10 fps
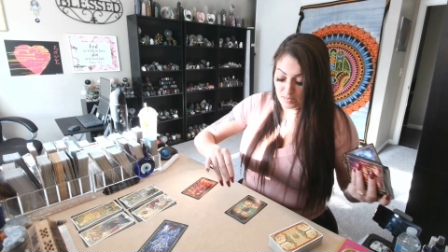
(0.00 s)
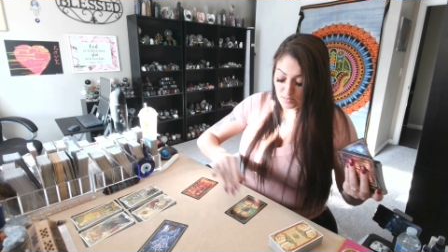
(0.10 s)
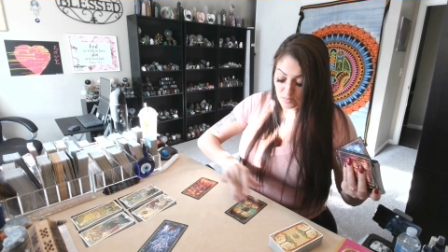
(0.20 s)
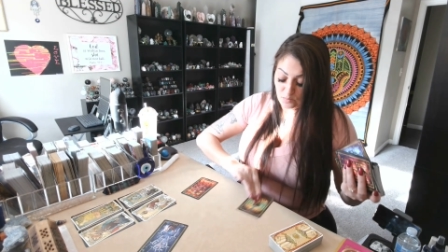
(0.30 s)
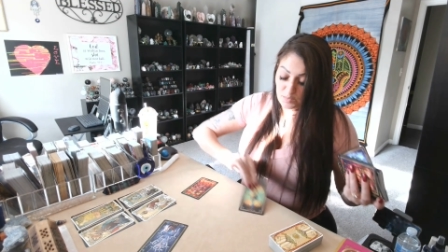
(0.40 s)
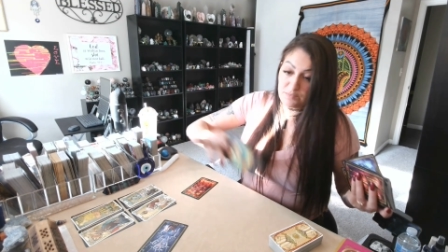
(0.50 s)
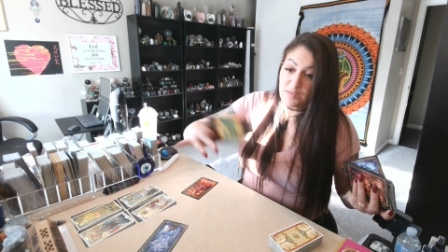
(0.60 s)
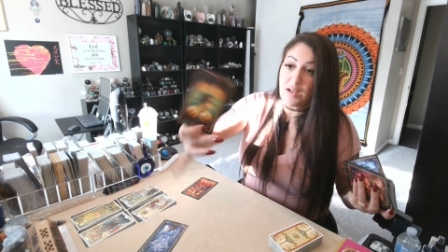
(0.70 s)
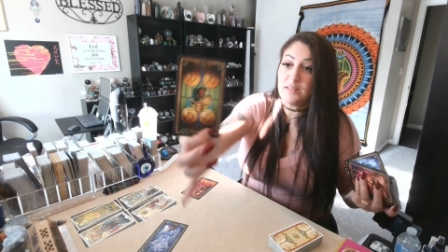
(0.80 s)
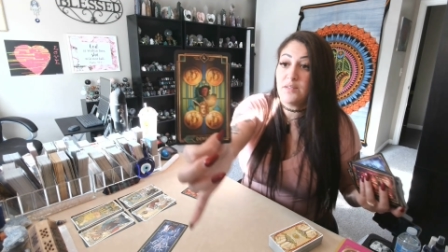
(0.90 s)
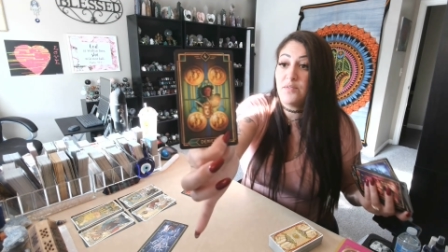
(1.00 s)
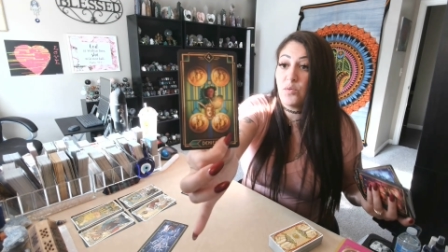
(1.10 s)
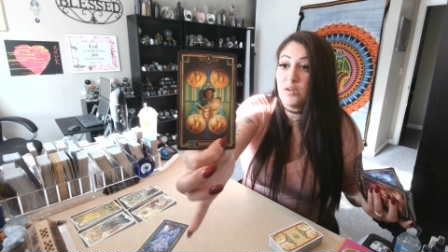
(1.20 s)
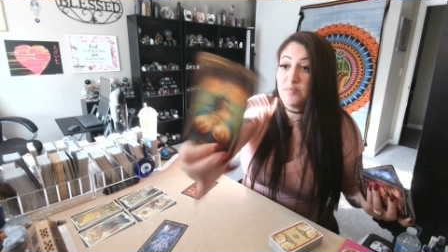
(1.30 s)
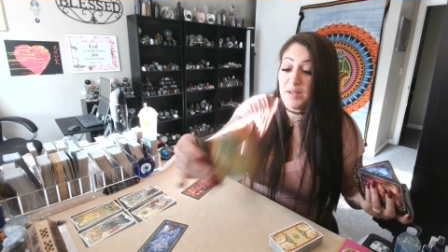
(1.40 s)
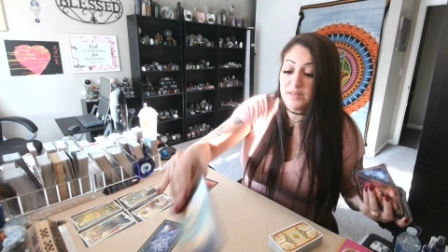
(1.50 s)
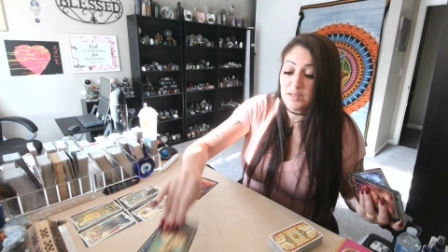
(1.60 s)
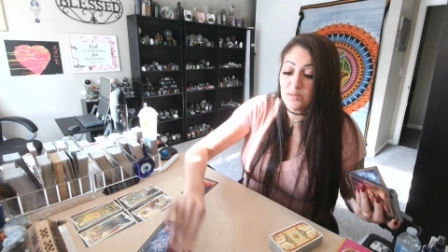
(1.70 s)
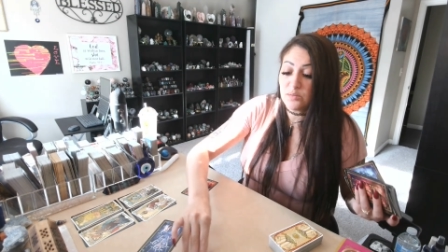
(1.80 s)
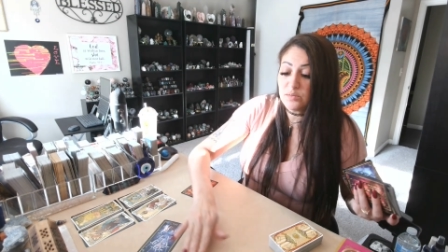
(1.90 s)
We've got the Four of
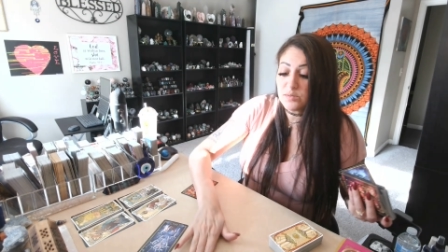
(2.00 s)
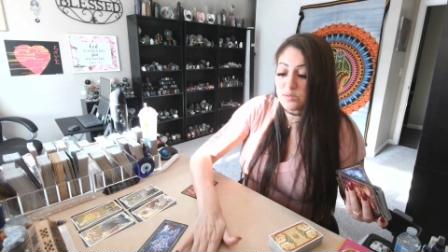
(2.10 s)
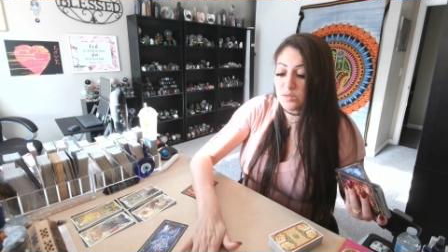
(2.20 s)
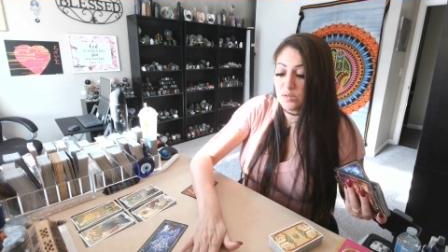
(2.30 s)
Pentacles.